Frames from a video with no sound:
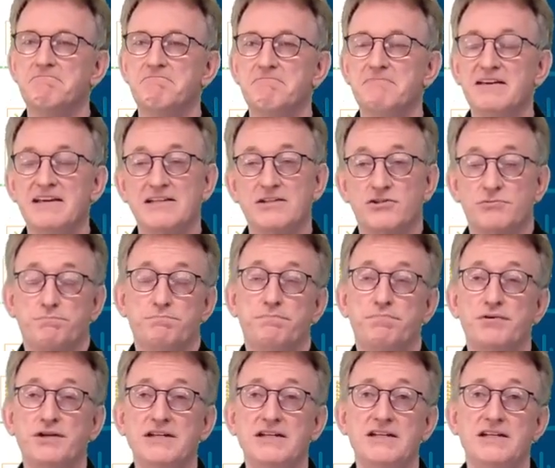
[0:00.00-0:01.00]
it's
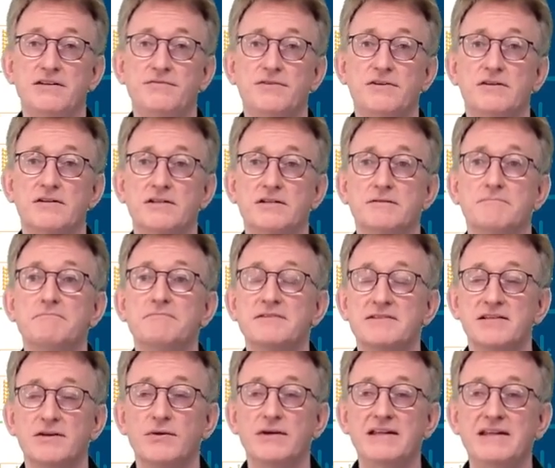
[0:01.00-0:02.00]
pretty difficult.
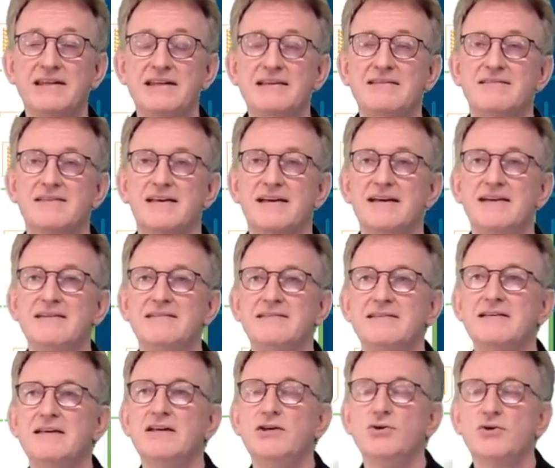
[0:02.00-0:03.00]
So in this case,
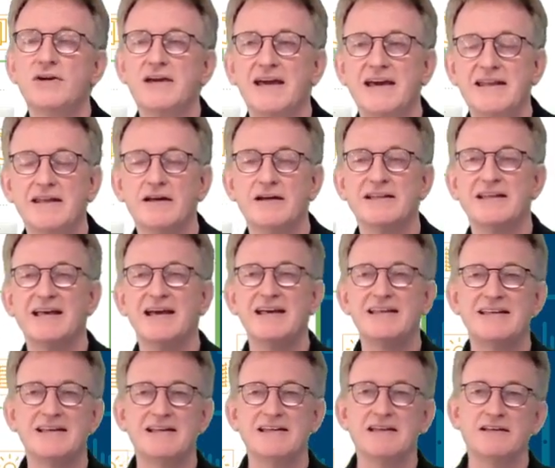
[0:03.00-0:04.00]
you cannot add
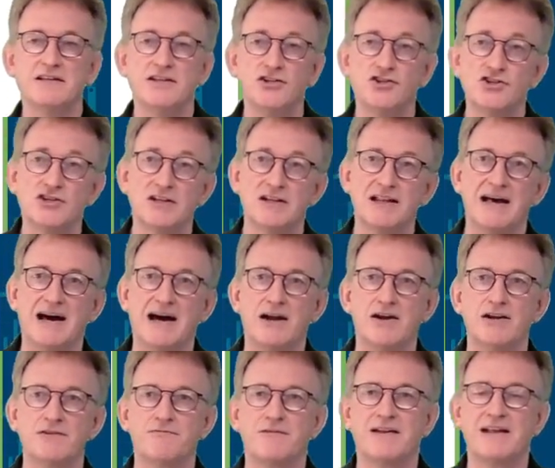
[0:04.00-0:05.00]
an additional
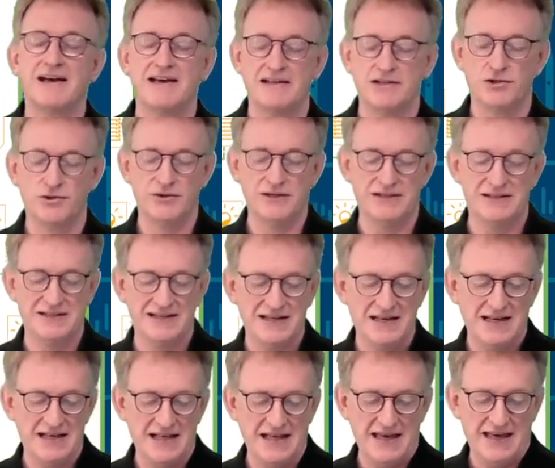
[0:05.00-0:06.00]
RF line to it.
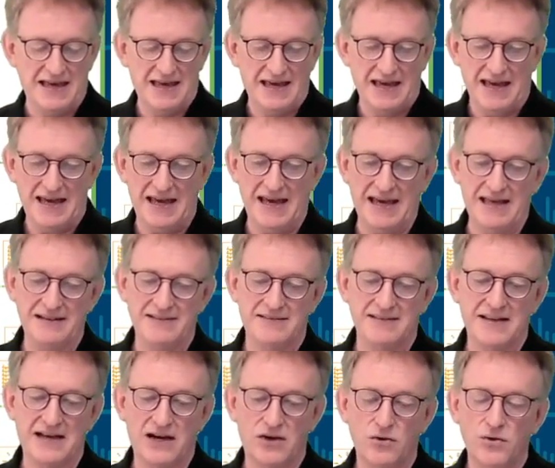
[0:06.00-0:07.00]
And
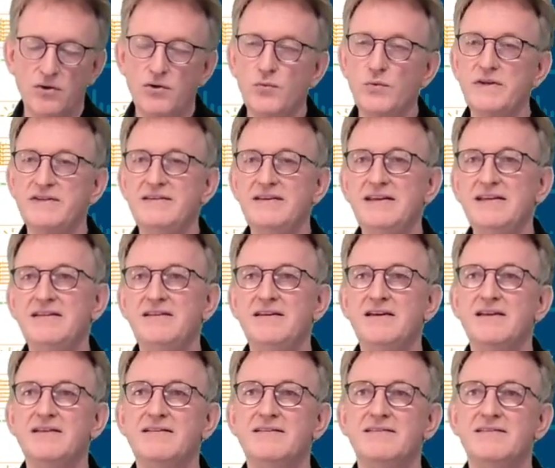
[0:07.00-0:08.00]
now with
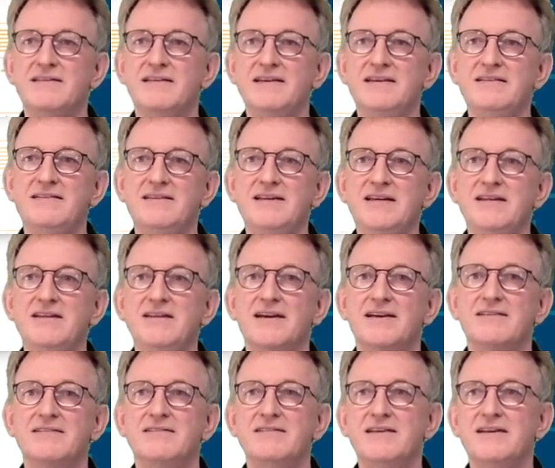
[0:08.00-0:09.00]

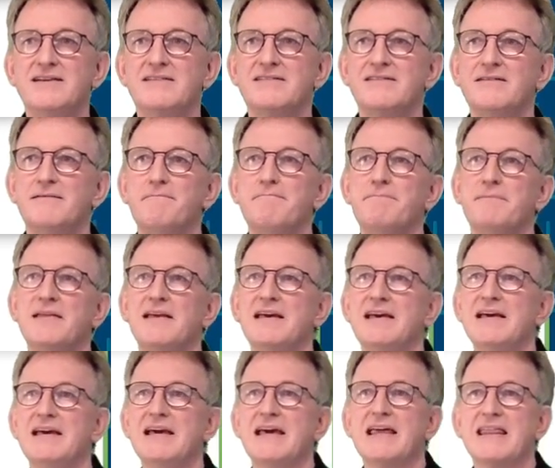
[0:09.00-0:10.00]
ETS6,
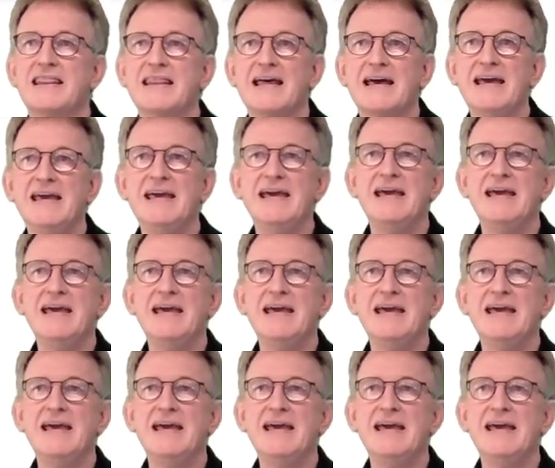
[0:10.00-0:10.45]
they